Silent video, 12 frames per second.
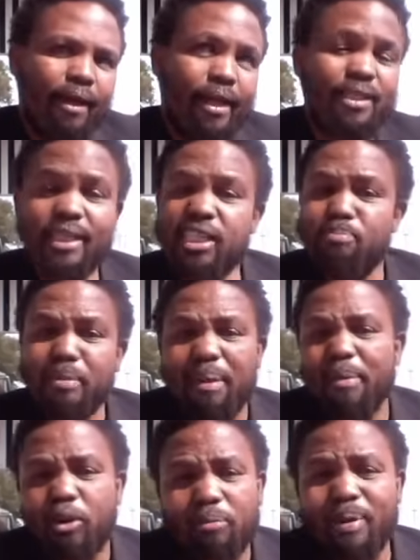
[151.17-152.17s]
Is this
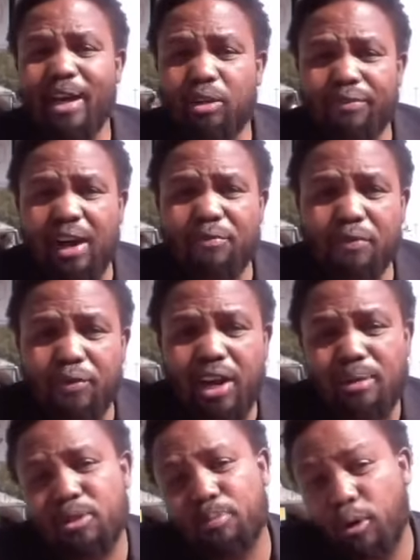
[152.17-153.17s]
maybe not part of
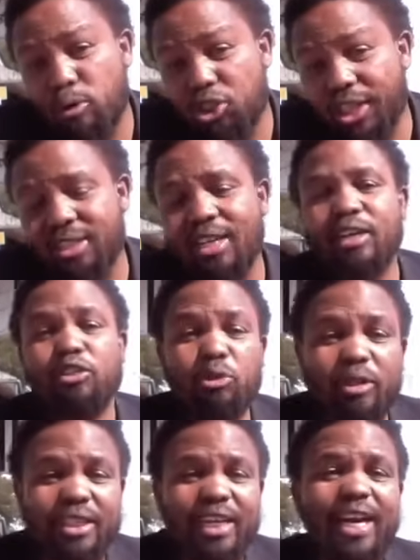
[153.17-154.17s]
AfriForum's project to
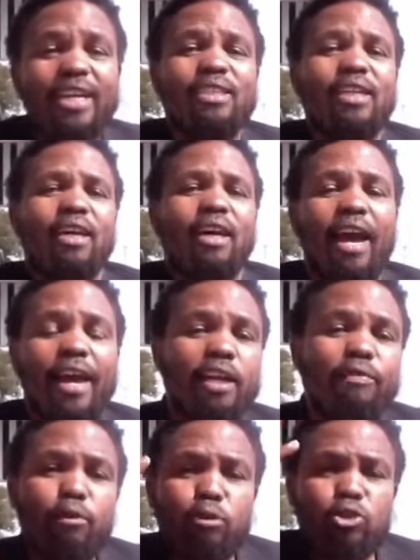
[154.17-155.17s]
create a
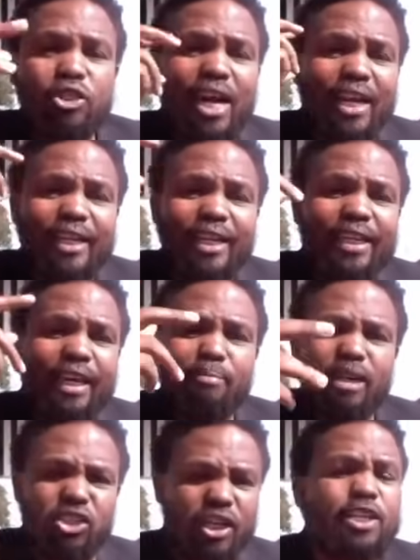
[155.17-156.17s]
revolutionary in the
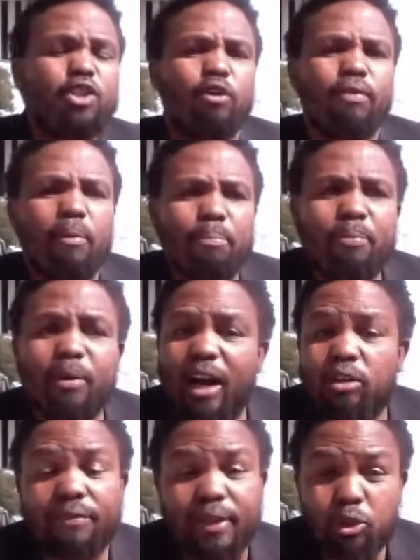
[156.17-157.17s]
imagination of our people
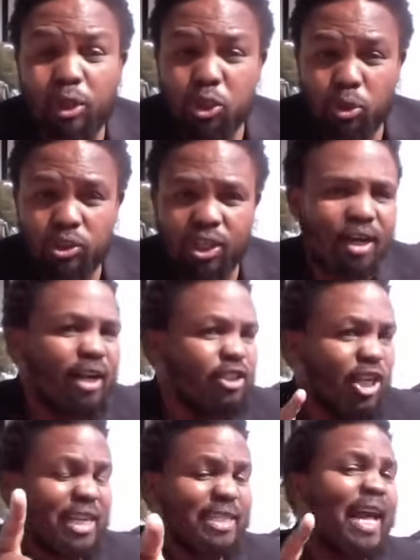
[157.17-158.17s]
out of a toy soldier?
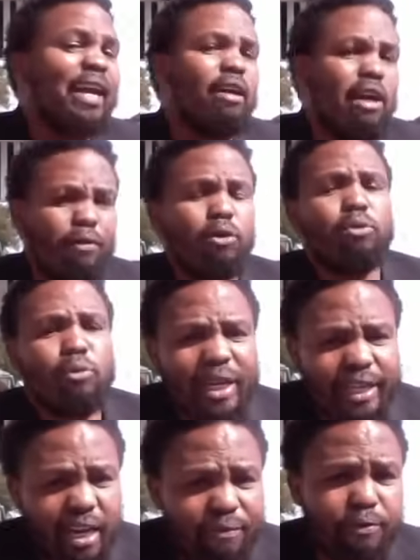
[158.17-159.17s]
Just like if you were
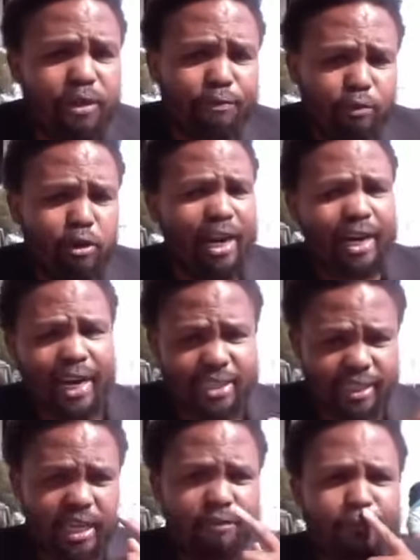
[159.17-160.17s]
careful, if you analyze
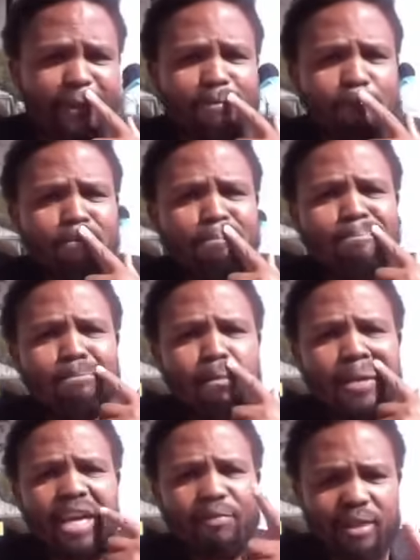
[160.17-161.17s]
it carefully,
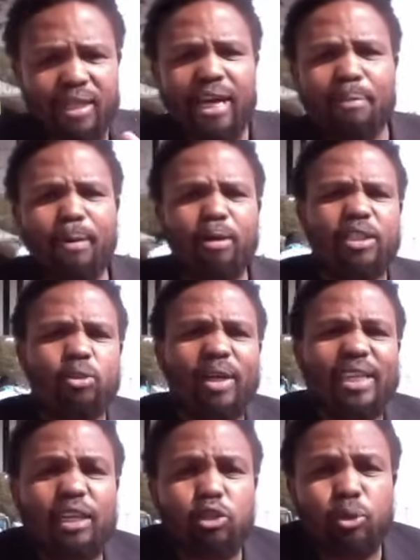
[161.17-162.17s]
if you think about it, what
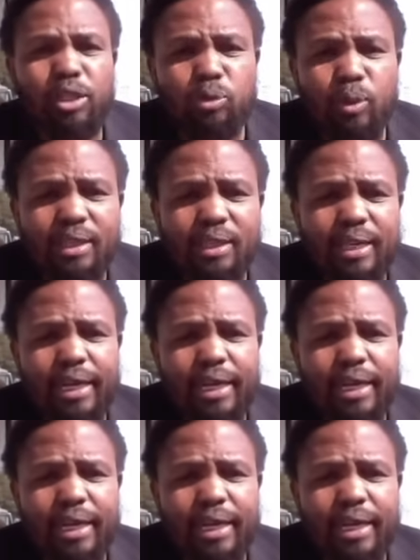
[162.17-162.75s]
they're doing with